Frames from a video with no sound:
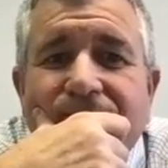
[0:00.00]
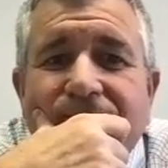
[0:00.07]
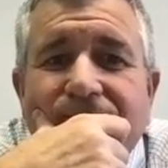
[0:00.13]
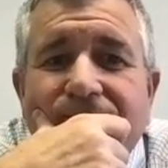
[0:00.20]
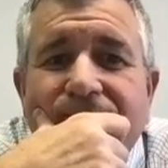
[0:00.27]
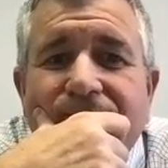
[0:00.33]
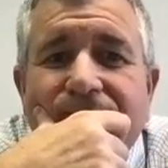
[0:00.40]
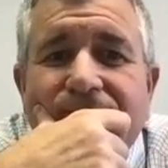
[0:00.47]

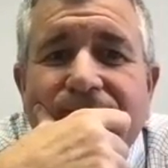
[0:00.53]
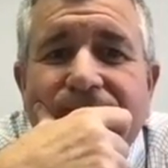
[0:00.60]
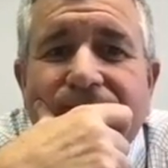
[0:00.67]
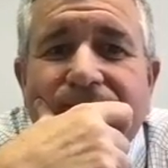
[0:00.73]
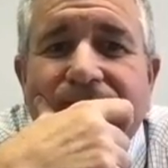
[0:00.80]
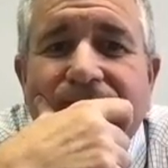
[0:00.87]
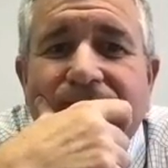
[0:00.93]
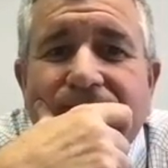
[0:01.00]

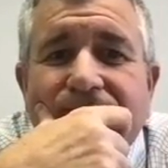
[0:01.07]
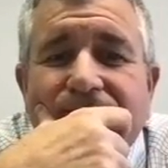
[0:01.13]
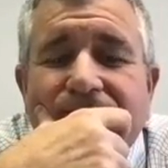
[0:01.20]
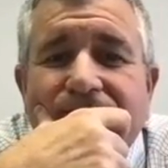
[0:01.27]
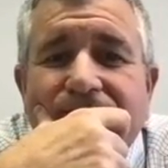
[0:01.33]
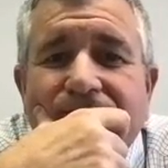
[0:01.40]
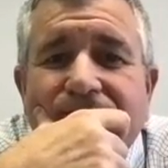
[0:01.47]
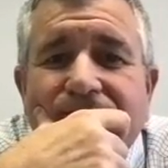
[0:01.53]

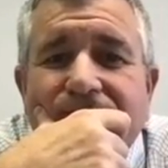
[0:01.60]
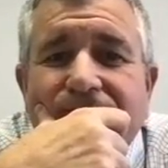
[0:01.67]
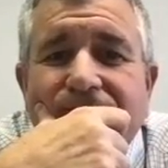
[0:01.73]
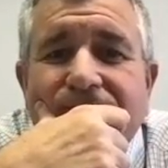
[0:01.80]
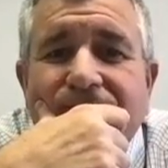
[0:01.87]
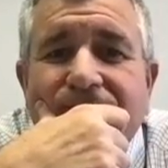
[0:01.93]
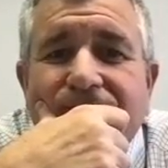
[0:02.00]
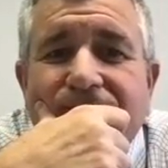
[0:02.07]

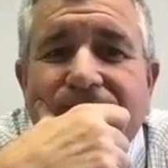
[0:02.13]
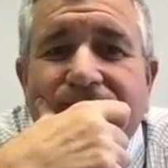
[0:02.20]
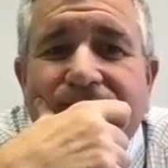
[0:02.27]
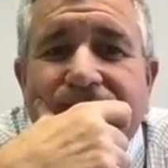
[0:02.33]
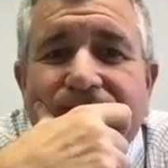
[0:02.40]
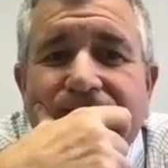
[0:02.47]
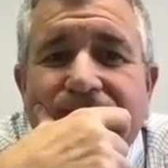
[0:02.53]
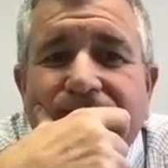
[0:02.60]

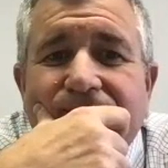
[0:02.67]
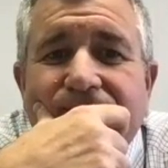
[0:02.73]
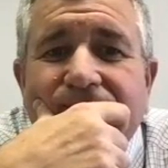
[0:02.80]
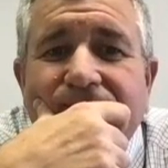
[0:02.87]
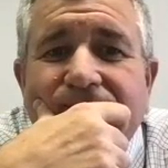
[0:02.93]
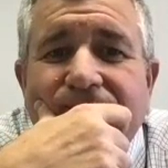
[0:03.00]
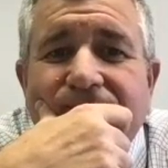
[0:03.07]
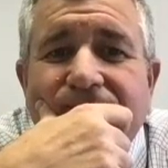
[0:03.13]

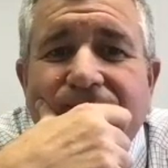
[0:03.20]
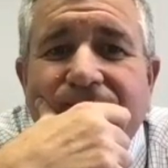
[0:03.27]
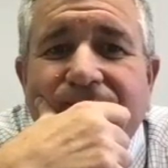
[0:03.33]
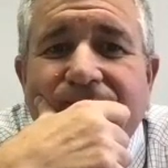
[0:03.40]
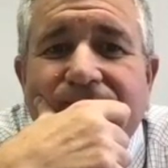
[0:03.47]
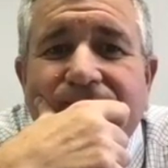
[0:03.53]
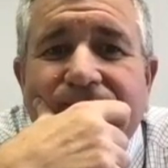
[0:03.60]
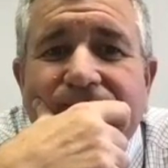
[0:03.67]

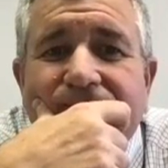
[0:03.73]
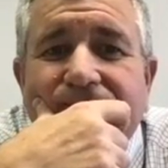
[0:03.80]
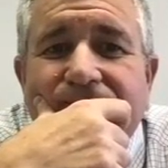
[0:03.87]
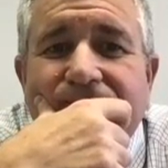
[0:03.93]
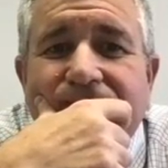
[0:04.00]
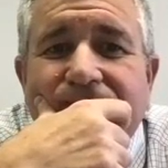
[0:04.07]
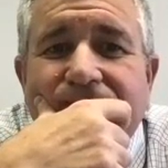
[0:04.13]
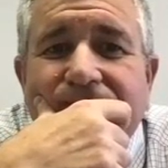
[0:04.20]

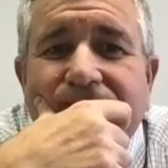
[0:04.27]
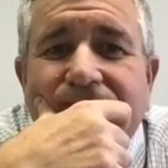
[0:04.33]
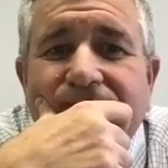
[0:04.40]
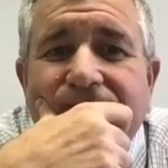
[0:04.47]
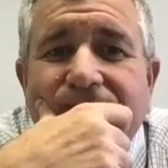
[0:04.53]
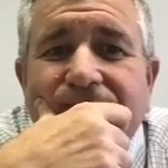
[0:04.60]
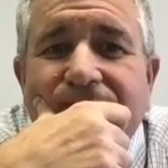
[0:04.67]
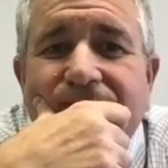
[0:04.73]

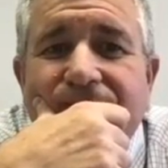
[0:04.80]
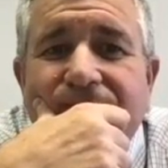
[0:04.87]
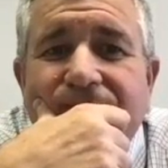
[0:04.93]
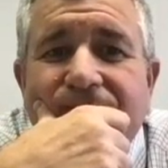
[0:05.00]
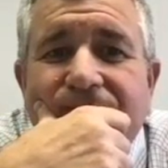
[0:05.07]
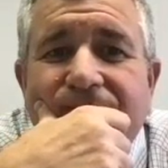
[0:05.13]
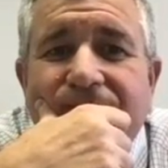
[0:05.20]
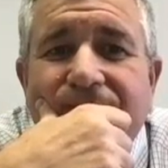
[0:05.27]

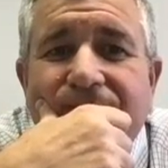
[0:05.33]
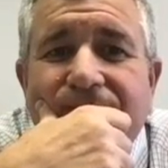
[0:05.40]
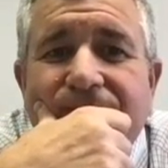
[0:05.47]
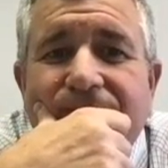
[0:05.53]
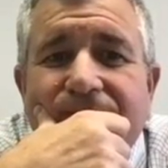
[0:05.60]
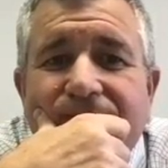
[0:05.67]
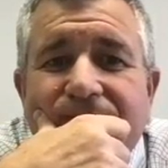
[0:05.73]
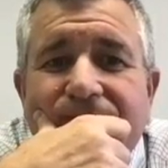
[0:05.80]

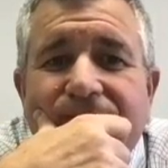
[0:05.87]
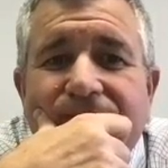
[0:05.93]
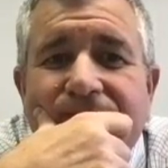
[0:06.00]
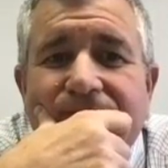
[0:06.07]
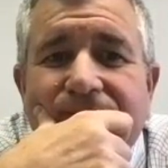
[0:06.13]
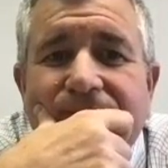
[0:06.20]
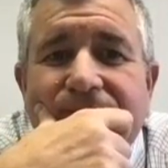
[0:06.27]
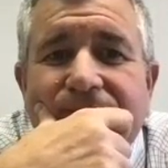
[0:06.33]

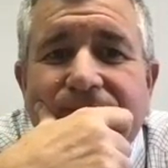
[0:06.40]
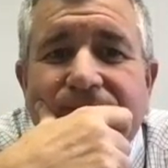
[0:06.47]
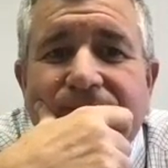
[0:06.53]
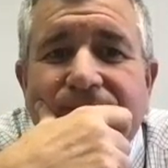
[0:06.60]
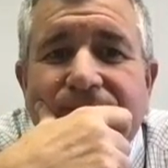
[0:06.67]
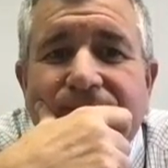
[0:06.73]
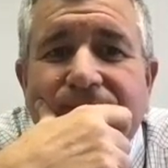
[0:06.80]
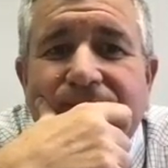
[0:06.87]

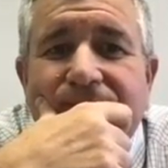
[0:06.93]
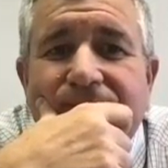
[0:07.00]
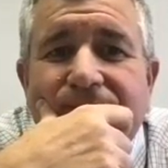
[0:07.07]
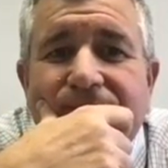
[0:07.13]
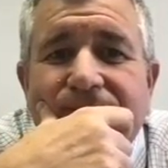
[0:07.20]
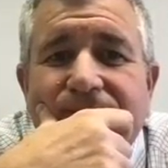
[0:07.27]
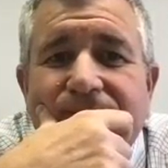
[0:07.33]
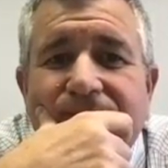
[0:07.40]

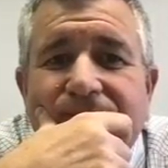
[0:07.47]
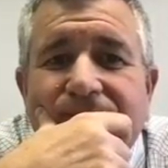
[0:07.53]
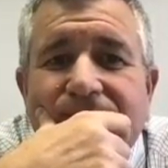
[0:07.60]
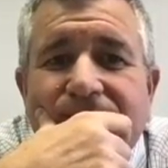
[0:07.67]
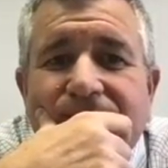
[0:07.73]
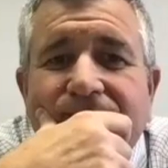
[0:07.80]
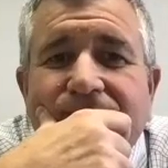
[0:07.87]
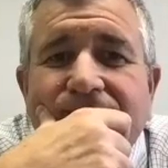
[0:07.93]
This person isn't speaking.